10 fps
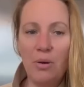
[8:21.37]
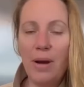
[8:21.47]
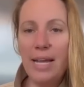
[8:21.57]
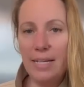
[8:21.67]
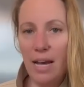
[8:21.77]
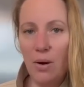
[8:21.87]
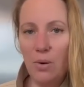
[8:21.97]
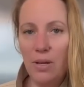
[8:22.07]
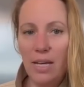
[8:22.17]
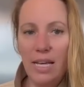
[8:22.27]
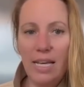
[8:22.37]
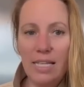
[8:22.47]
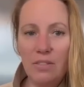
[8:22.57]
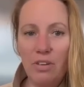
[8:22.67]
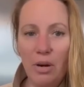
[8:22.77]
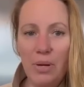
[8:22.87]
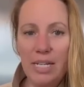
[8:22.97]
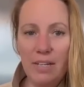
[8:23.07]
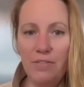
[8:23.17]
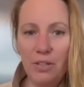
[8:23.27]
right now is very
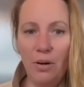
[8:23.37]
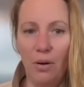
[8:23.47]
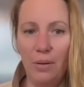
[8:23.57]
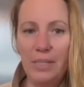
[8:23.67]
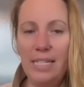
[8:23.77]
difficult.